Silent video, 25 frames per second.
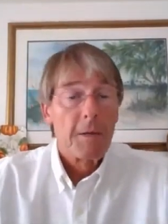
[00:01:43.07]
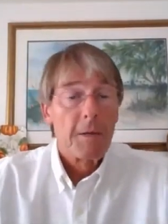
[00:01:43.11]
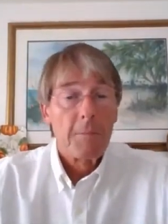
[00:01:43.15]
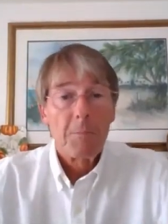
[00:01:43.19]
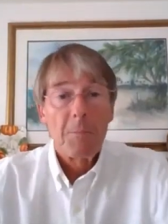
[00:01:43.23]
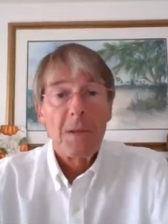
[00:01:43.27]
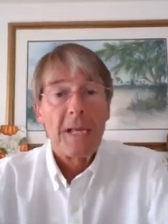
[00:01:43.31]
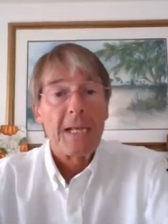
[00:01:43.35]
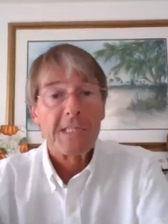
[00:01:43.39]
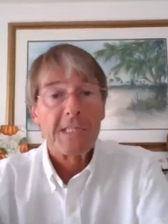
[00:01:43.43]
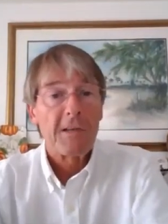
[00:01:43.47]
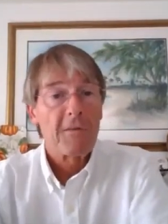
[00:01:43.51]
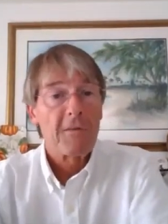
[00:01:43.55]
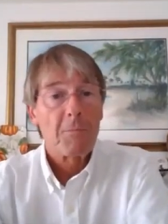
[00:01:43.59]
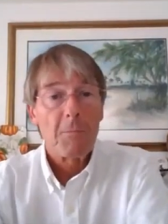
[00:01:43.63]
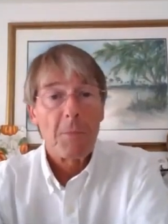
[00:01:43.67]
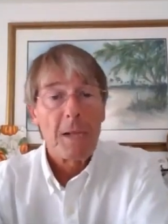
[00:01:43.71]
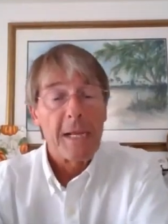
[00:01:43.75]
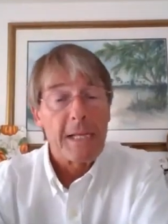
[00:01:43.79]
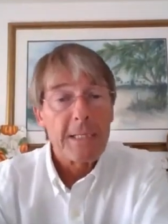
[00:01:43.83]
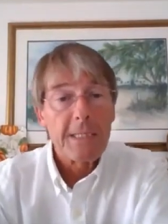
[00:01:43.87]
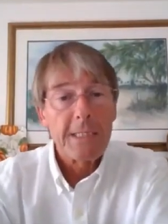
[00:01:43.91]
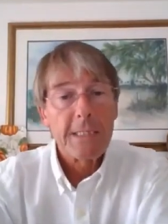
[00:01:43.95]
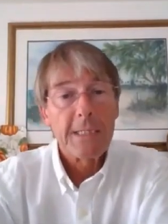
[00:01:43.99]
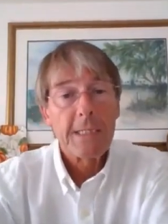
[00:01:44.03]
piece of
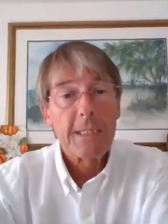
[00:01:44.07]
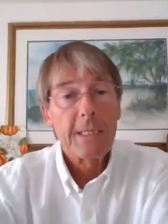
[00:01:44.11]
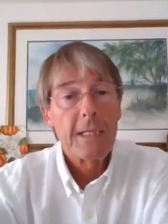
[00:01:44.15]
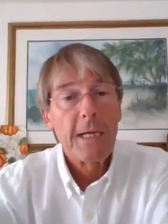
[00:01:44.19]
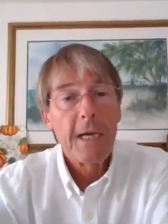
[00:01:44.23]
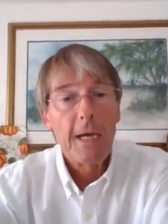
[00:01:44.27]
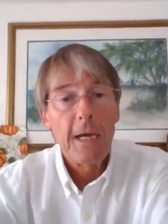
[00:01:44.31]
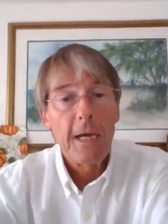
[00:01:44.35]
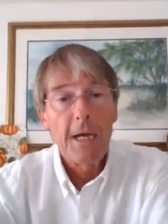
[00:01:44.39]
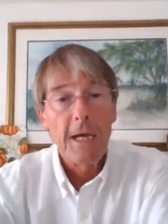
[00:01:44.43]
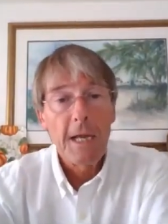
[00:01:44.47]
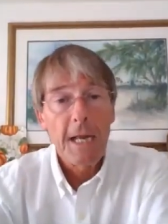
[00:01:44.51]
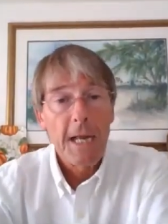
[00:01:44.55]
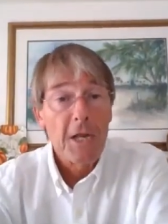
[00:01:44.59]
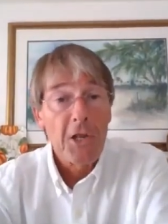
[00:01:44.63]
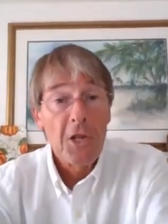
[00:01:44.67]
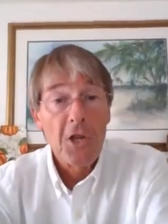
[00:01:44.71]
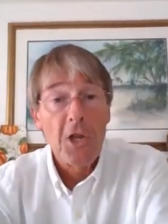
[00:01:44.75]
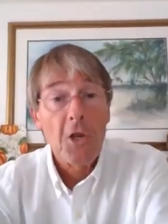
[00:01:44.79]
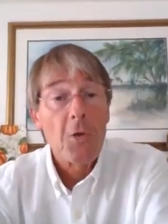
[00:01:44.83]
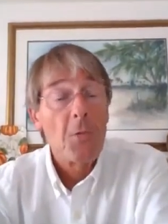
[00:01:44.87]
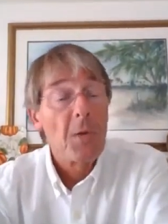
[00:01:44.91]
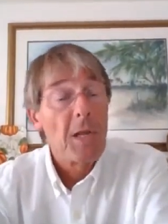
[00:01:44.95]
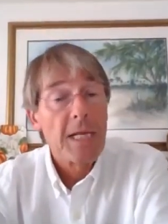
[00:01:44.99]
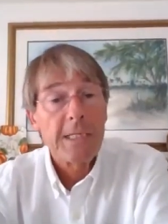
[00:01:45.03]
meat in
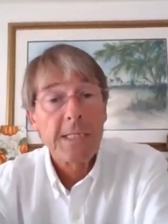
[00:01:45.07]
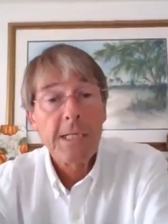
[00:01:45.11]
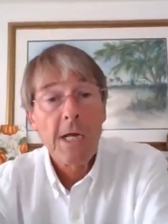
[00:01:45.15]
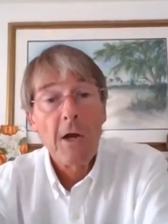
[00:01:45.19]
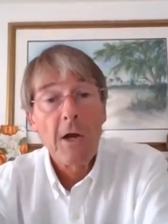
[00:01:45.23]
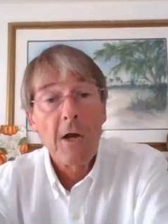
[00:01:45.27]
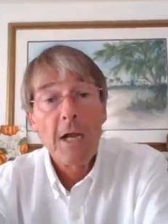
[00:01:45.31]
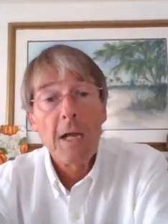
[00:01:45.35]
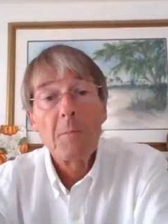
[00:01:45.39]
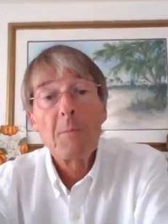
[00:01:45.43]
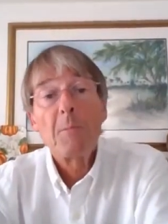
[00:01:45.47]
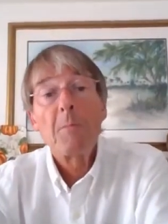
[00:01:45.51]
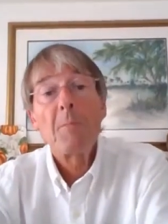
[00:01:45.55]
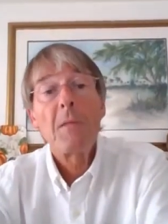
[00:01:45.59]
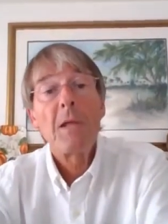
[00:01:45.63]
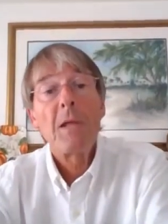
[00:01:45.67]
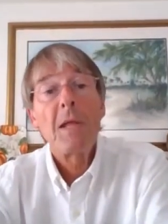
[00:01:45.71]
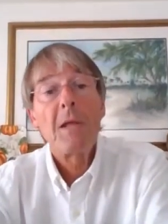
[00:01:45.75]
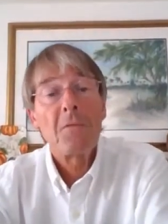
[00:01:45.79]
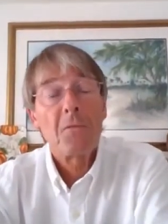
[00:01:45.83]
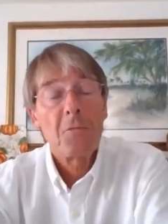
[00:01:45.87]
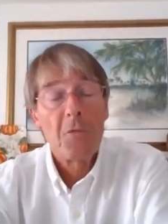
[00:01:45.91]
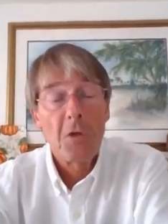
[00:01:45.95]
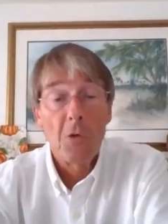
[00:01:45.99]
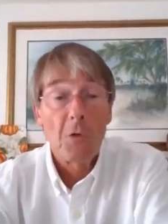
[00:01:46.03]
unit time,
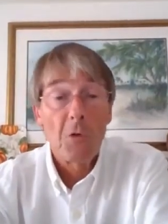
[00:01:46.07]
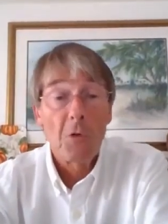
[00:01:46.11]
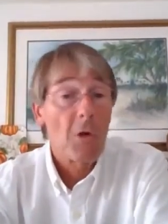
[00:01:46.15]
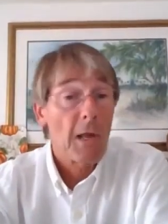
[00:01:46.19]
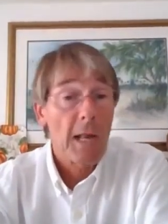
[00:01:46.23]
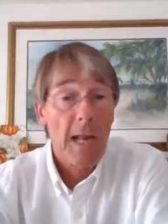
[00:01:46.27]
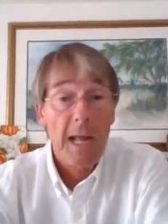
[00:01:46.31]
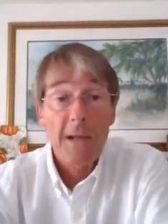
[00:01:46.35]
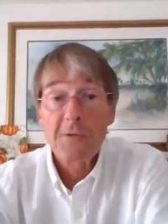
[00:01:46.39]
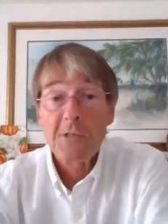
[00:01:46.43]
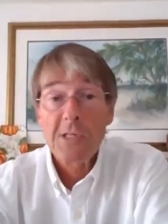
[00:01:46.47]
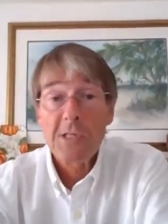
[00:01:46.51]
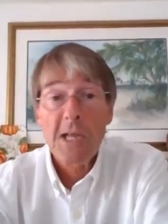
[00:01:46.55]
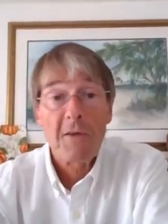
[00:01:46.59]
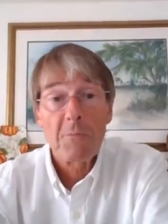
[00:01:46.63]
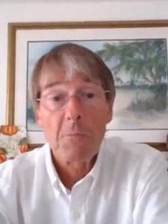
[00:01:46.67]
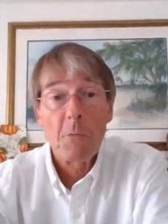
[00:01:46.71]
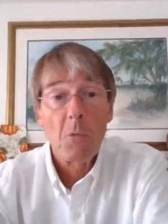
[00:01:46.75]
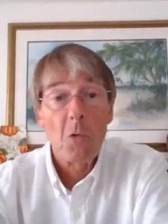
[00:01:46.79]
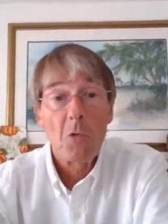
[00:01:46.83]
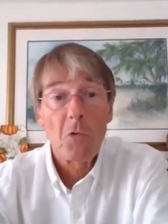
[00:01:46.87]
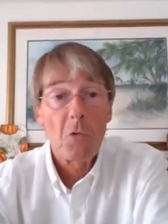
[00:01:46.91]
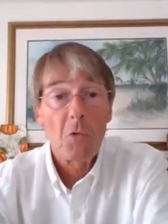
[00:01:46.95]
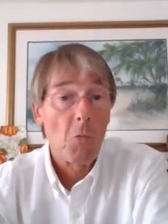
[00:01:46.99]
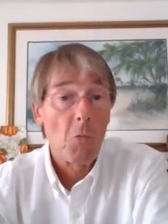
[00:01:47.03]
if you're not allowed to have
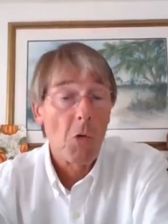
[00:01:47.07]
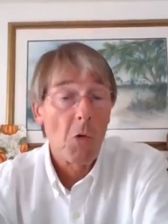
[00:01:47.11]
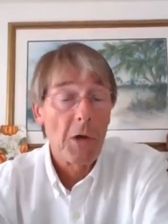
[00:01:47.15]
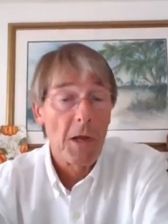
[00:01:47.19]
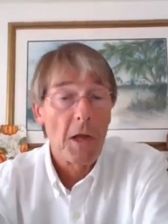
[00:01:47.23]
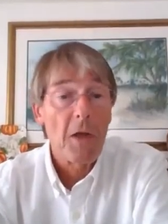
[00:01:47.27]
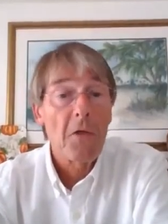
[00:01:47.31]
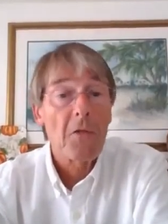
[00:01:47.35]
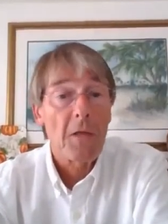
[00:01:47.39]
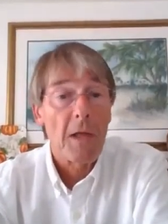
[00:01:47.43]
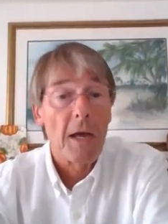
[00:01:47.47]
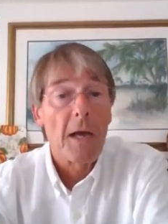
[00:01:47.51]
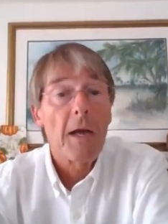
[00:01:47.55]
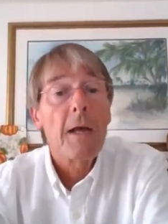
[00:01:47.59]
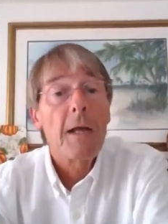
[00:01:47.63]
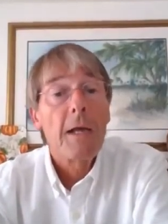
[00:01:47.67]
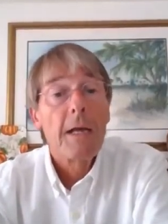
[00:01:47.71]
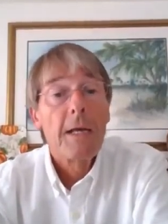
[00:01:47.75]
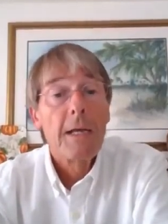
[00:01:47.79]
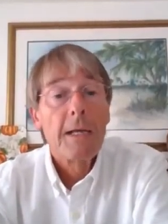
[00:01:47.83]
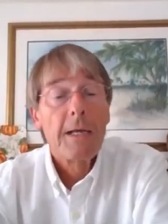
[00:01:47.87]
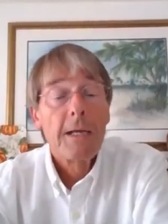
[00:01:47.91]
more than one other,